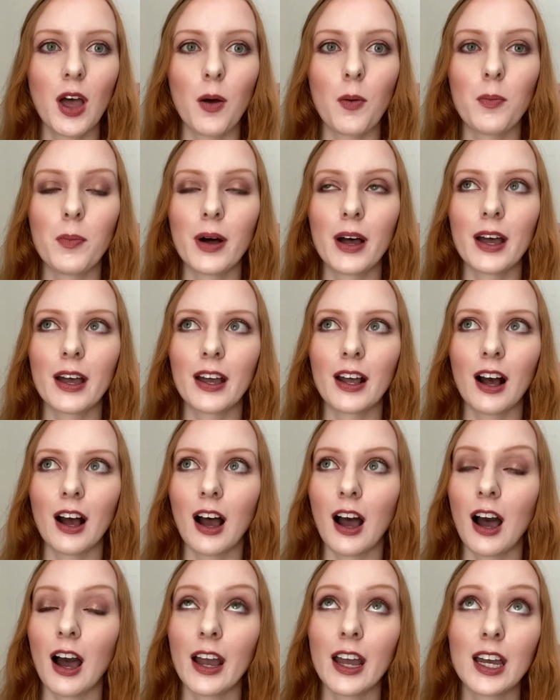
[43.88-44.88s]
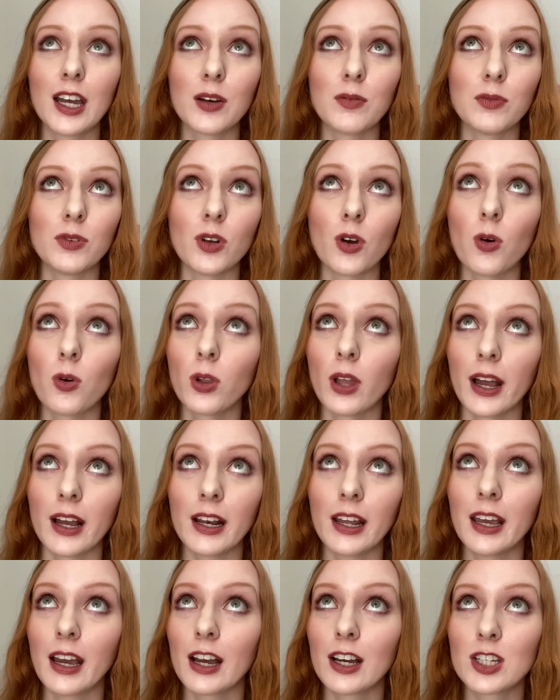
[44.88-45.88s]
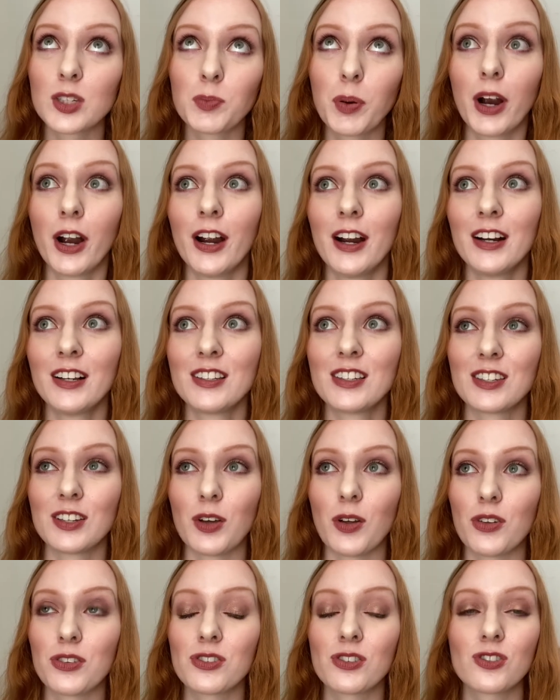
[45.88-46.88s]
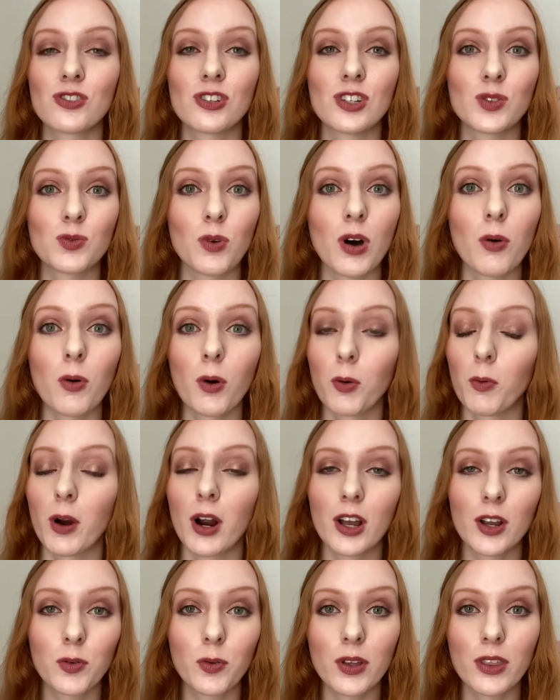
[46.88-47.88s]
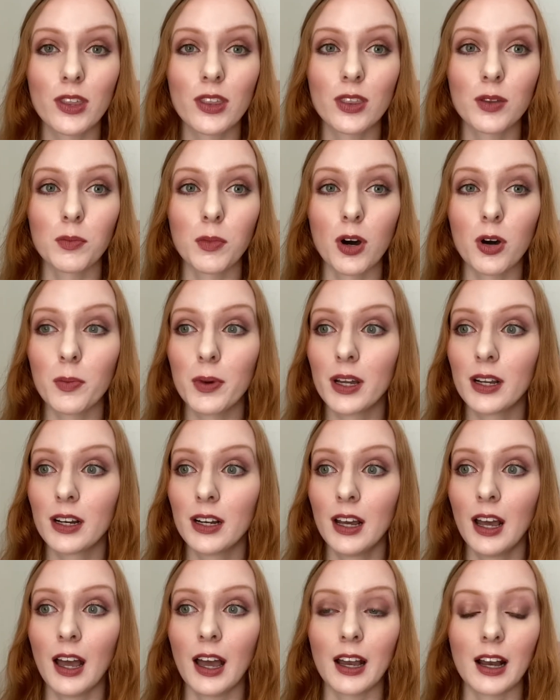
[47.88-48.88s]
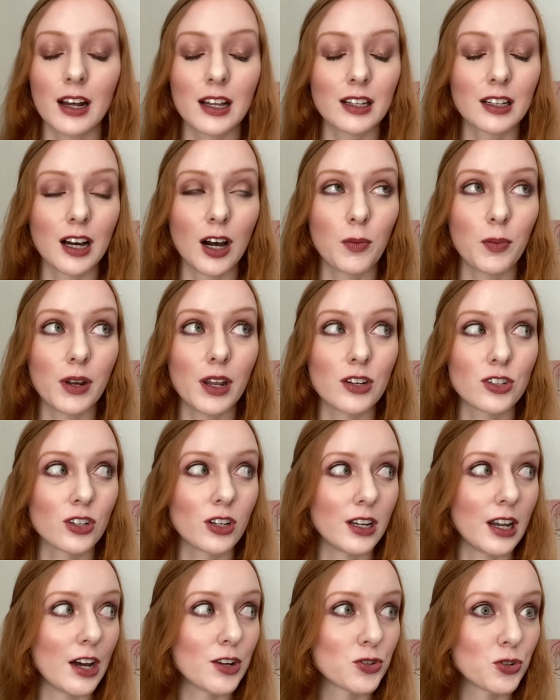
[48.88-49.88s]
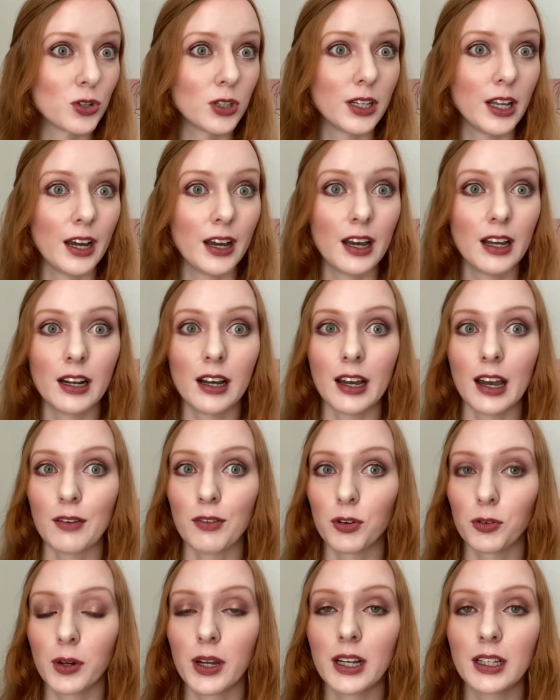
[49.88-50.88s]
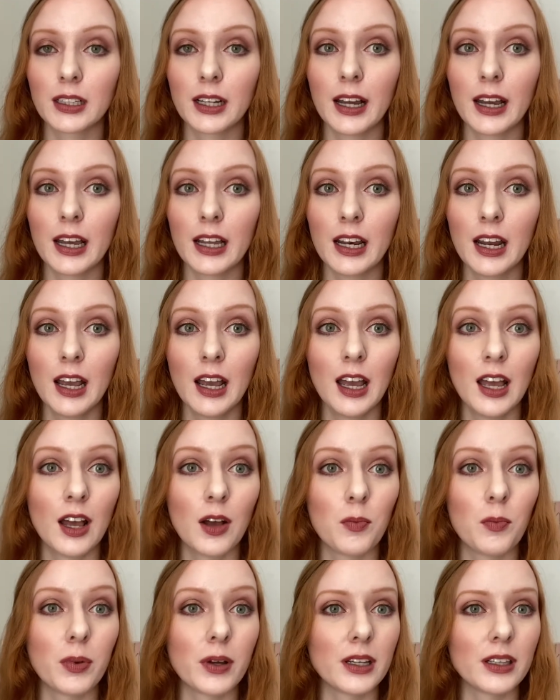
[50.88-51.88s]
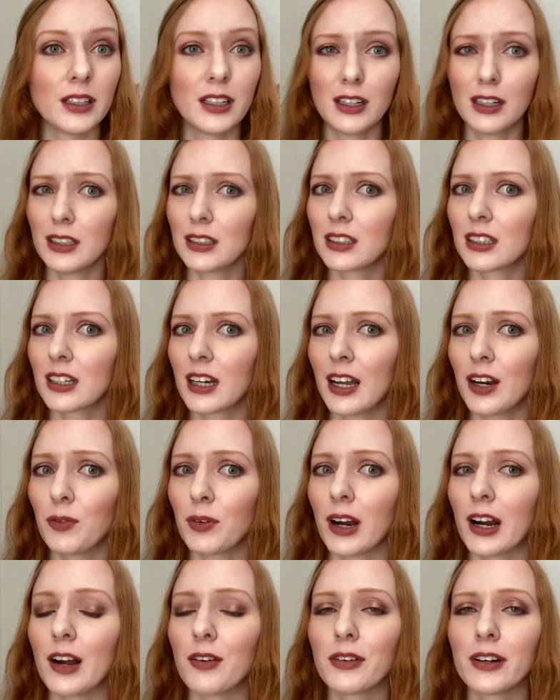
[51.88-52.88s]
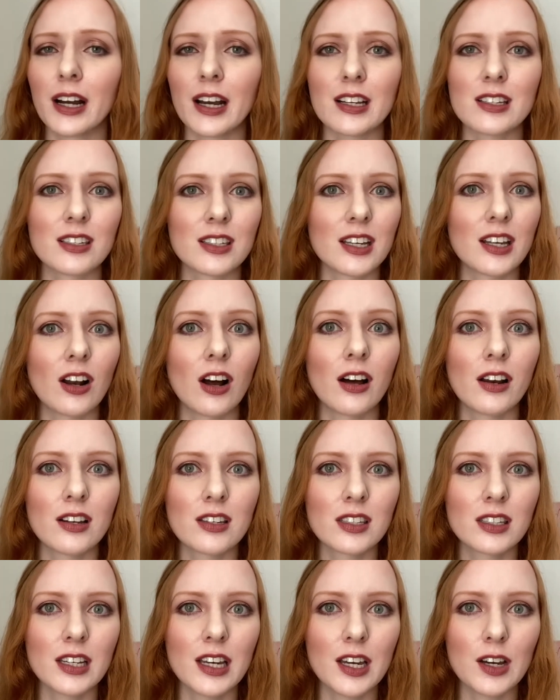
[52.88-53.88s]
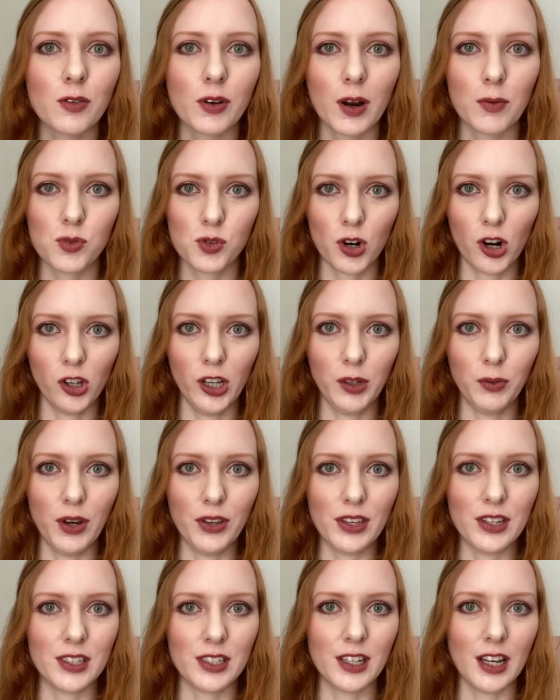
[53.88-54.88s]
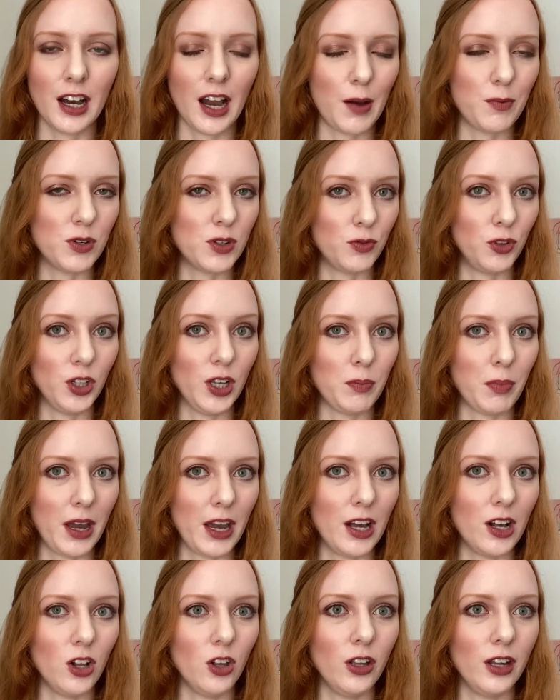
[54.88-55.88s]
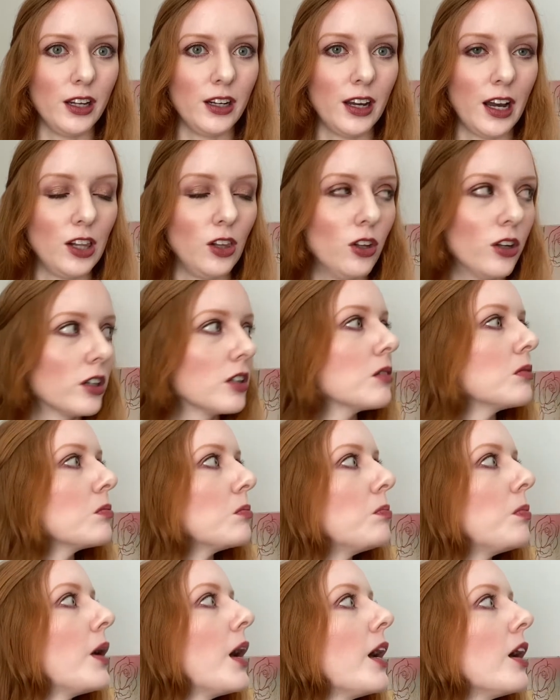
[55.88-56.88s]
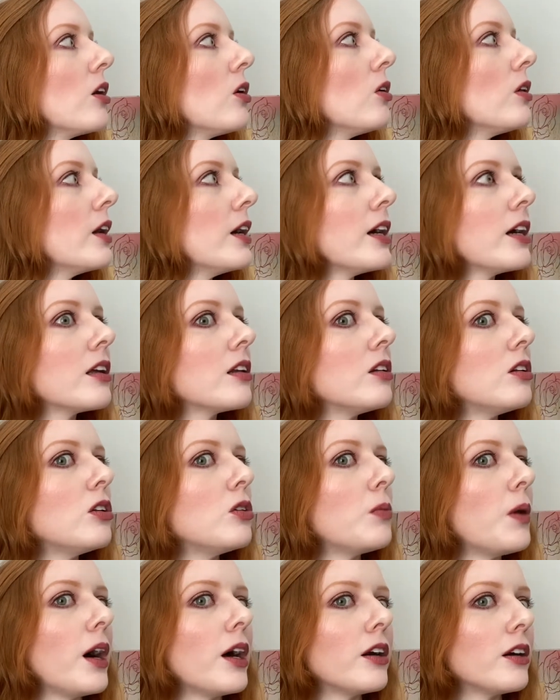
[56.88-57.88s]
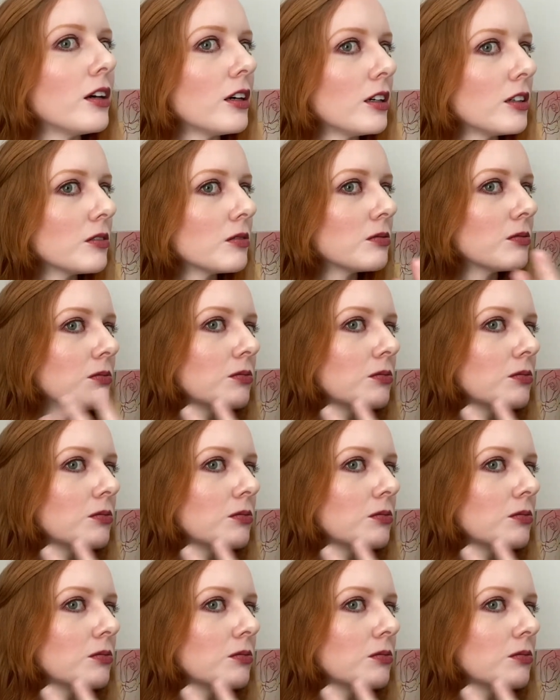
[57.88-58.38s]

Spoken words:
But I am no lighting expert, so this is just what we're working with at the moment. Got a combination of natural light, I have a ring light, but literally kind of wherever I sit, honestly, what I'm struggling with is I'm just really pale, and I look pale like no matter